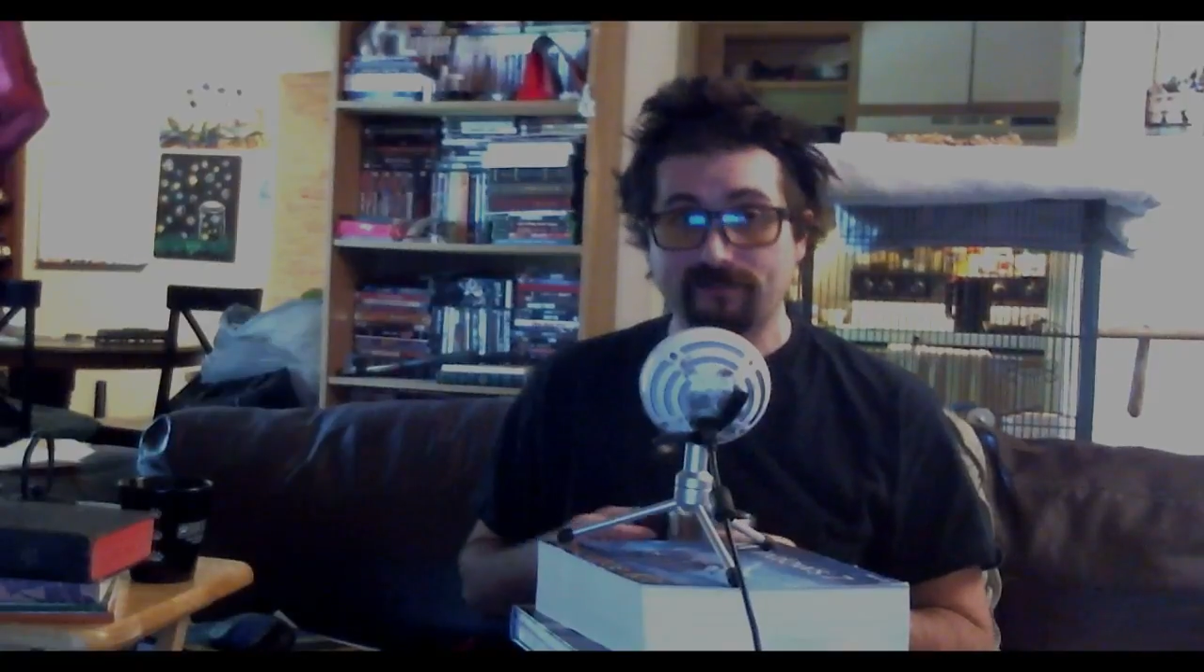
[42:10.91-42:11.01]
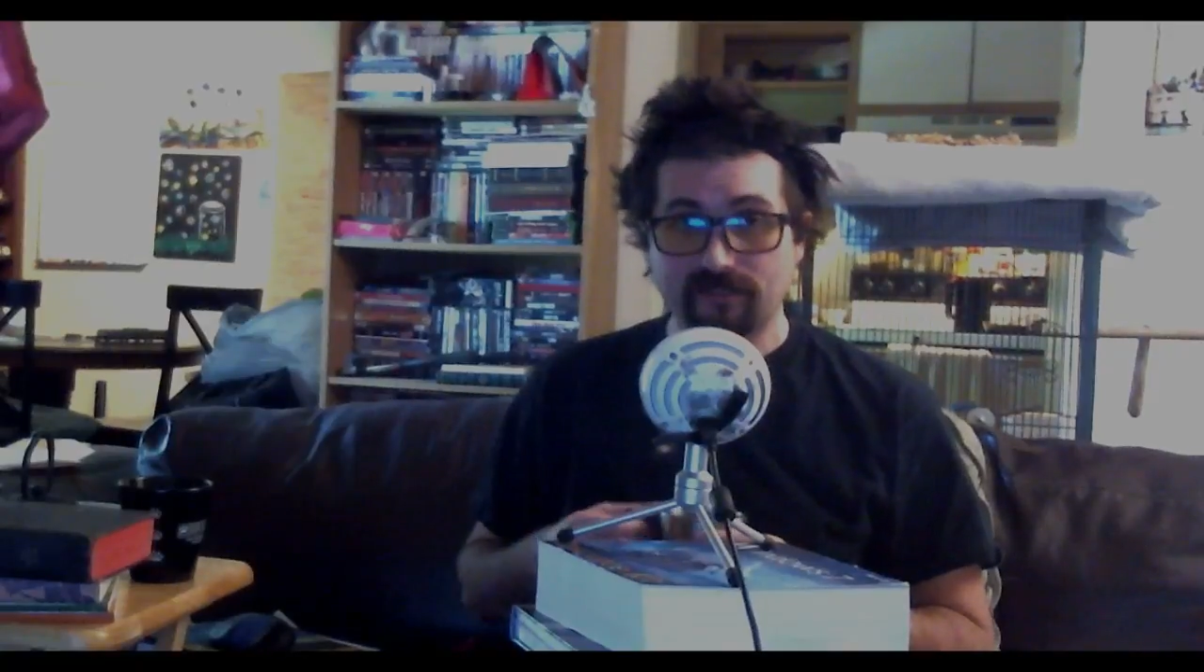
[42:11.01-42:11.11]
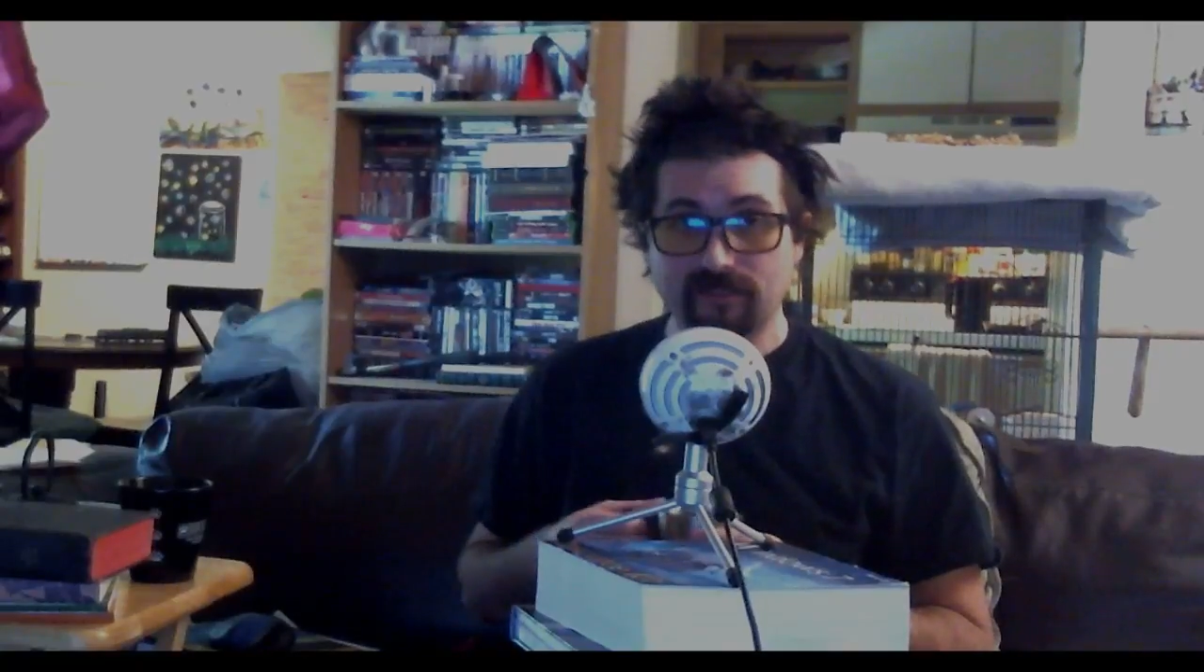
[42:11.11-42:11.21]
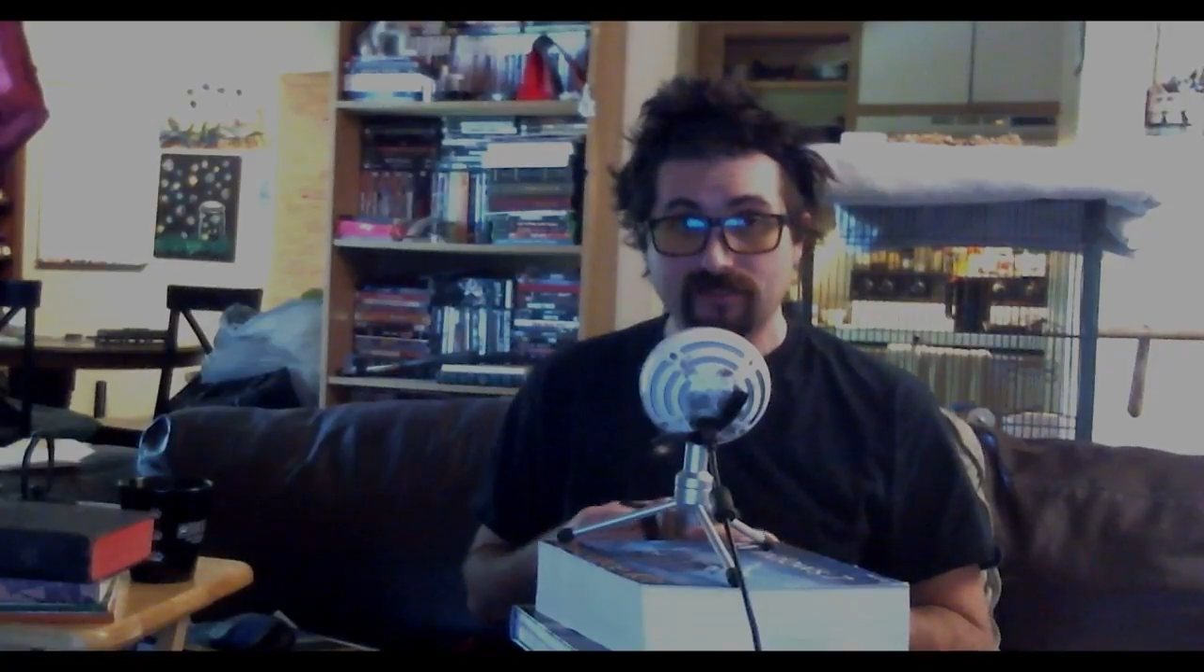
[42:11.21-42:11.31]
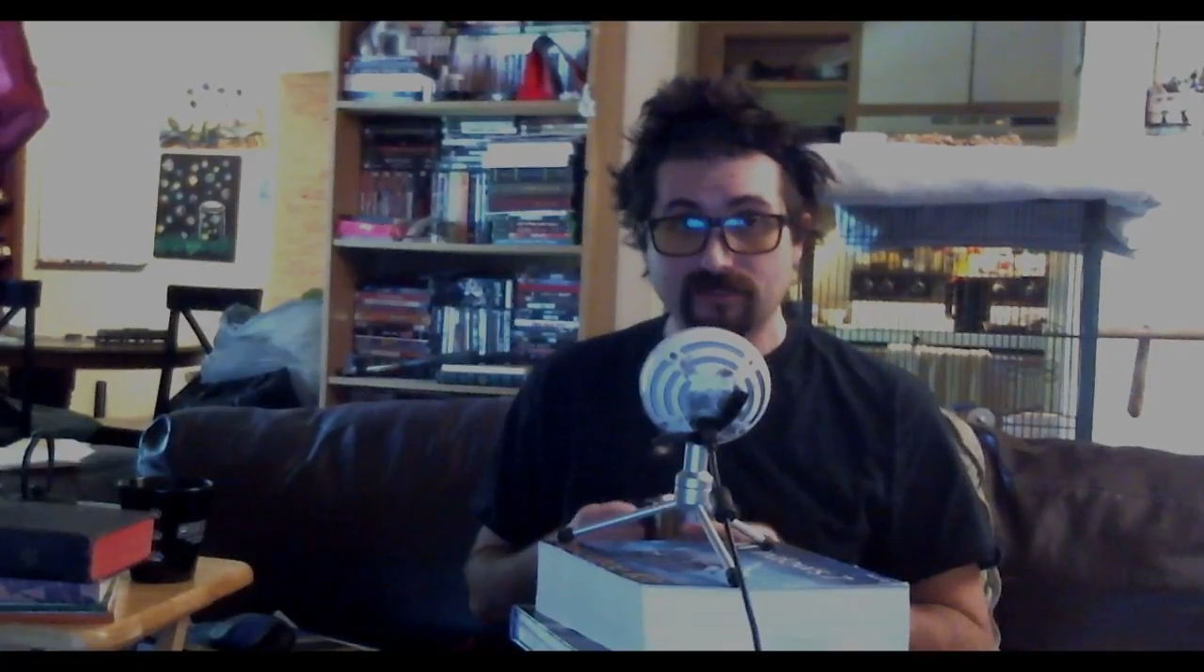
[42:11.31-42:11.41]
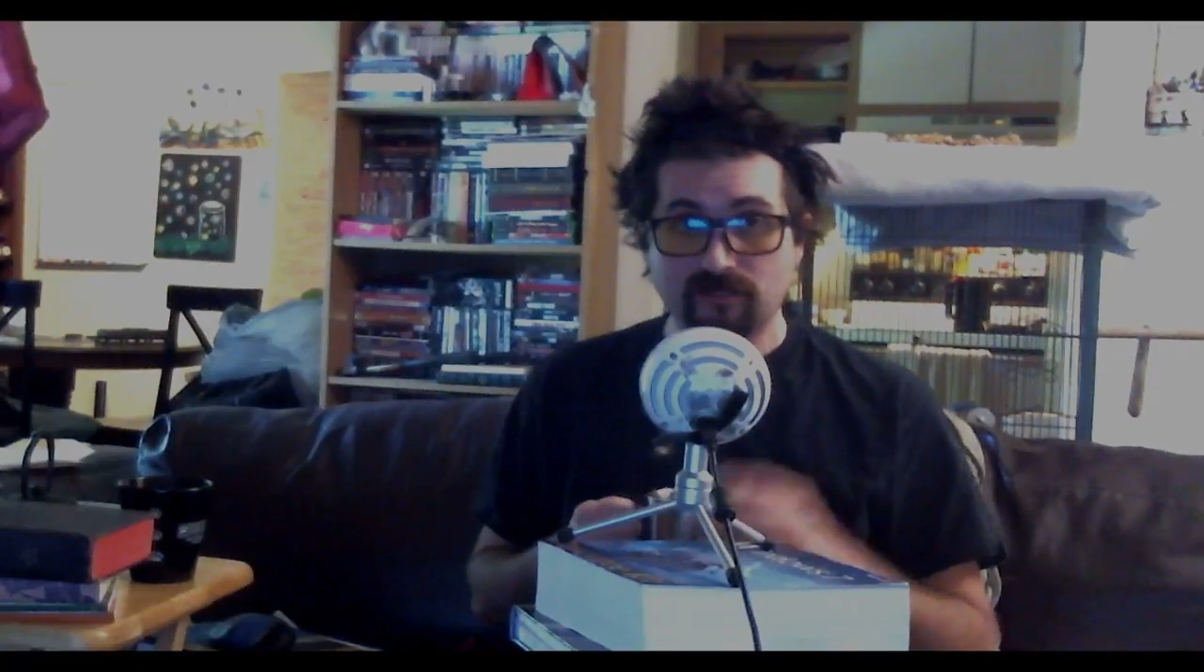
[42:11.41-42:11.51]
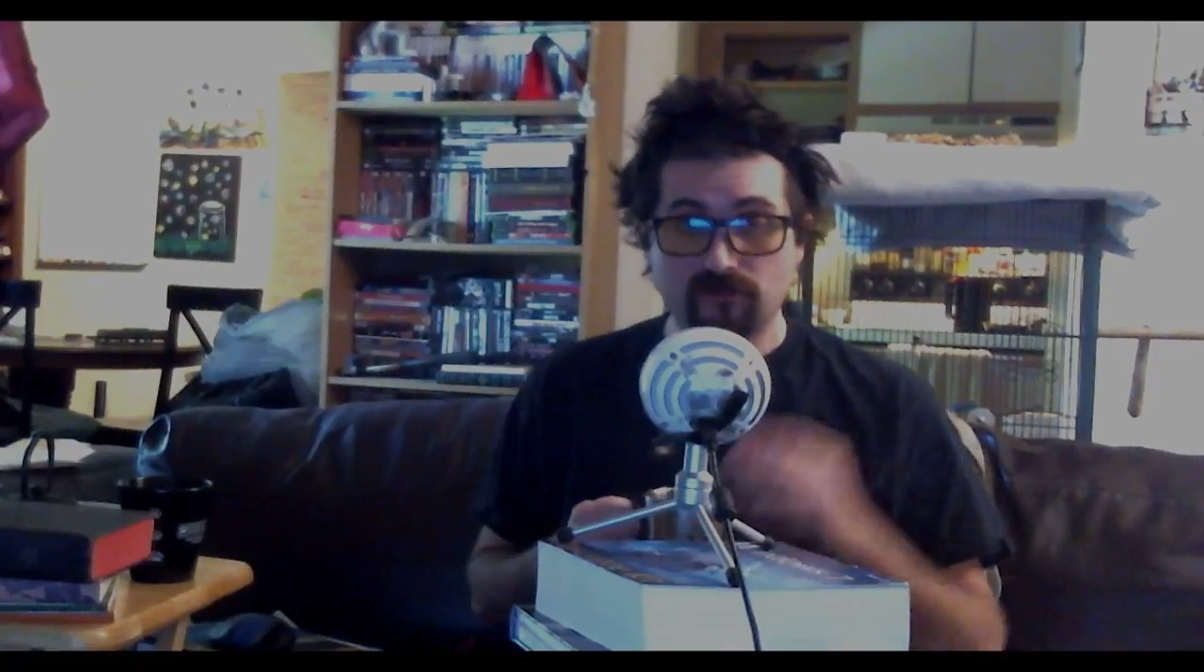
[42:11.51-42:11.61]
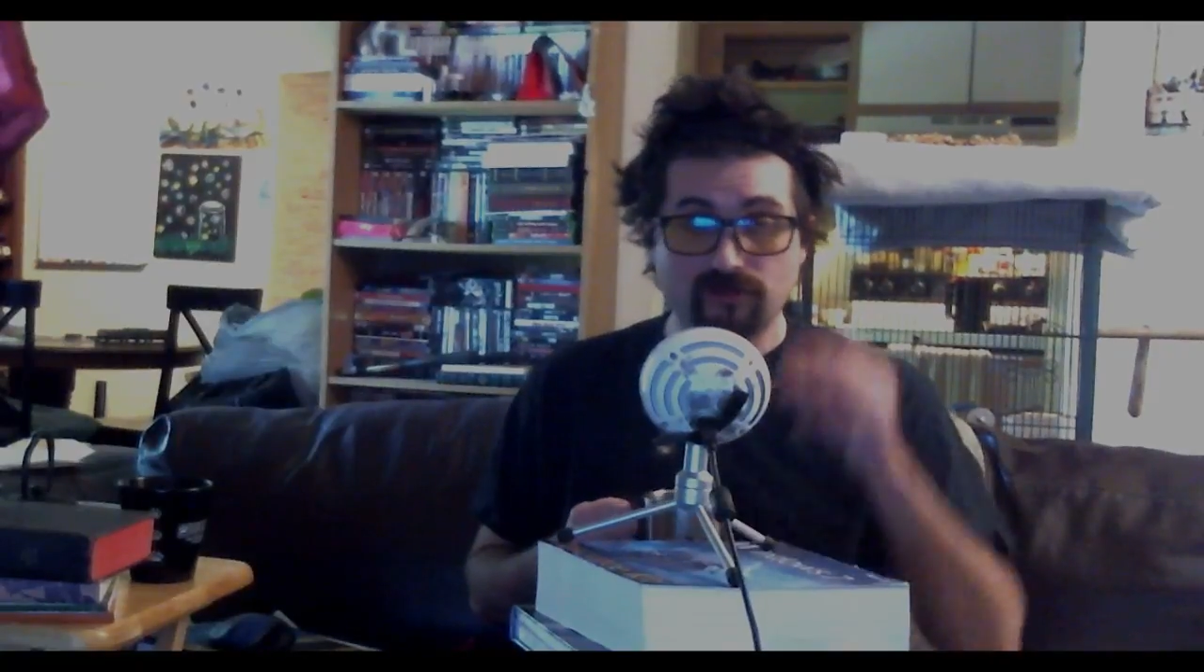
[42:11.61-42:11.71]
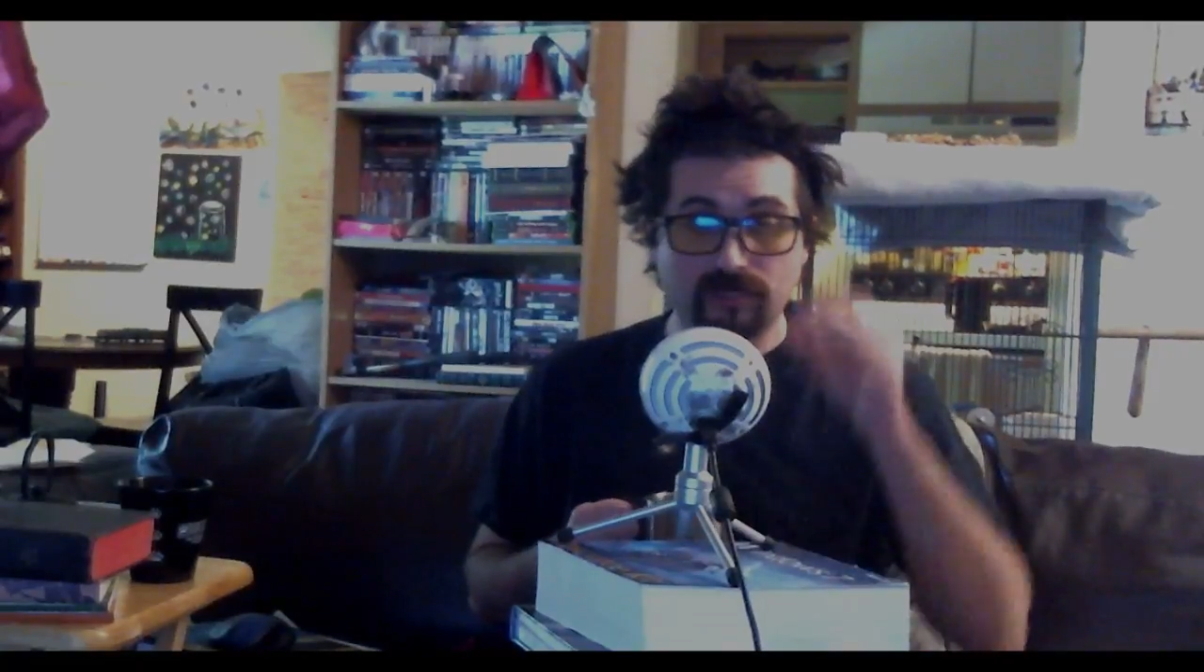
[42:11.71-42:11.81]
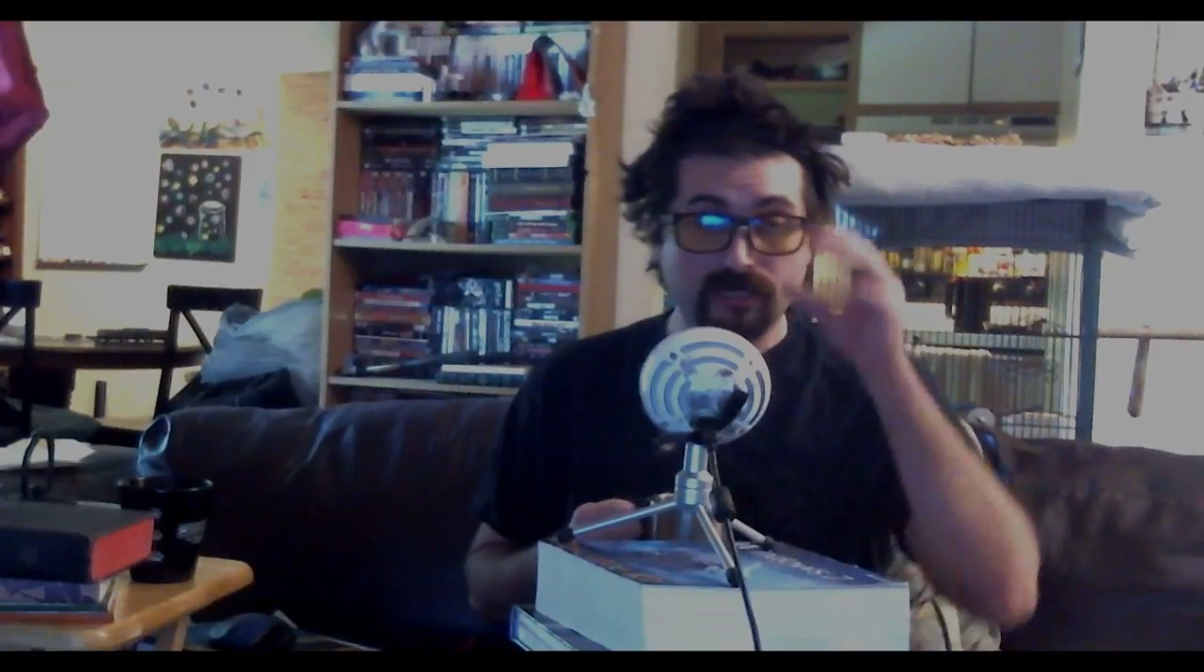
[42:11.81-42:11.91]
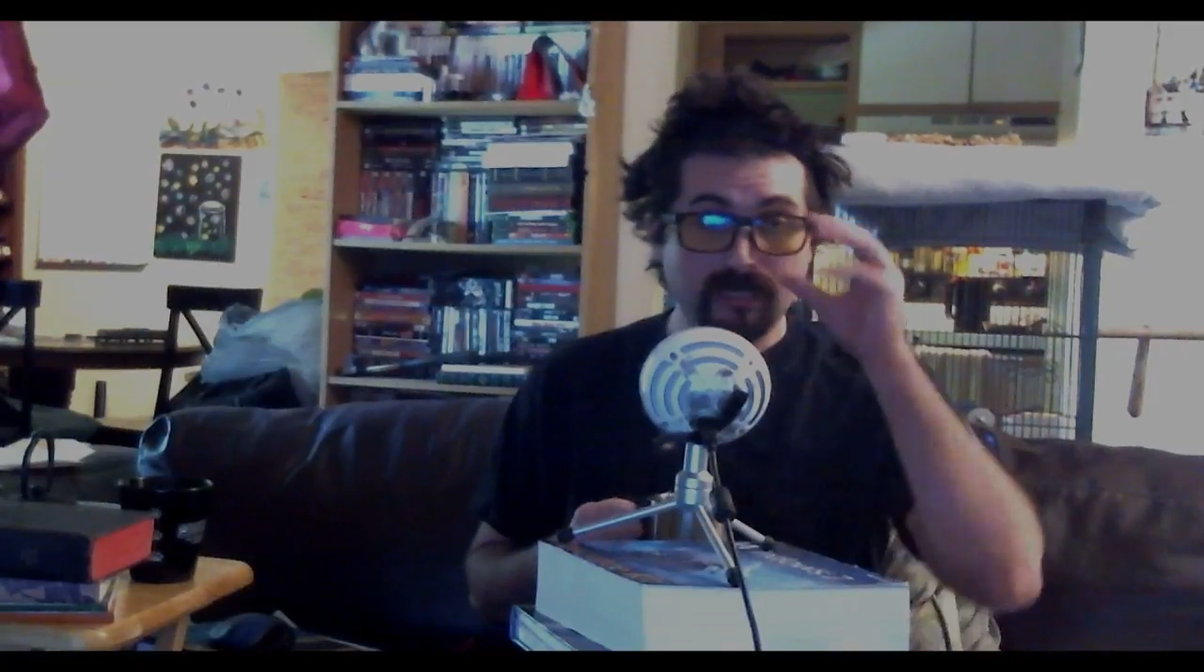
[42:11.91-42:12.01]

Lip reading: in this country